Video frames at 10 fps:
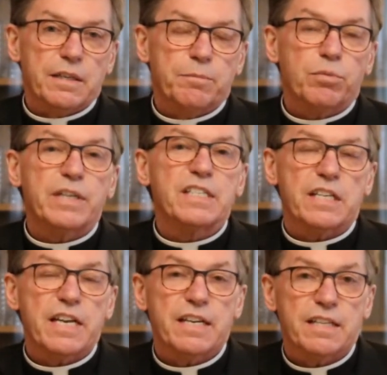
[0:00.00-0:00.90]
embrace
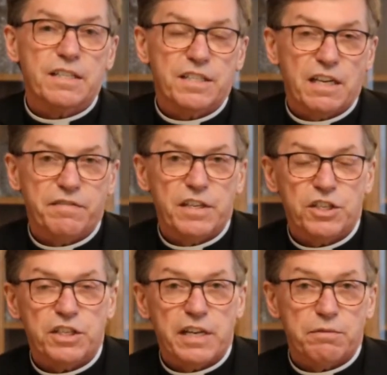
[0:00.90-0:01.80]
again the
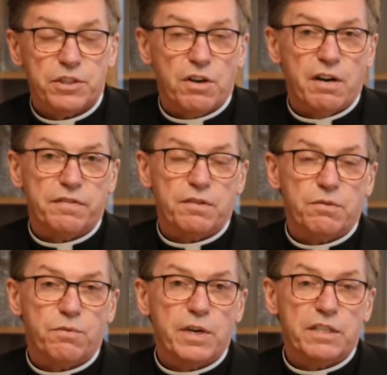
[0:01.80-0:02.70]
salvation that was
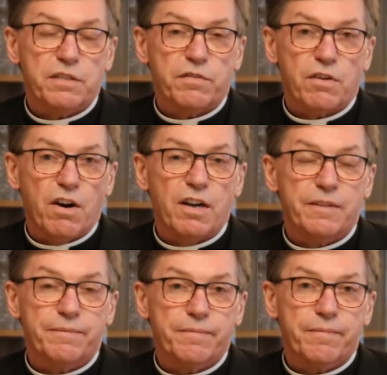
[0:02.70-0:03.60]
offered once for all.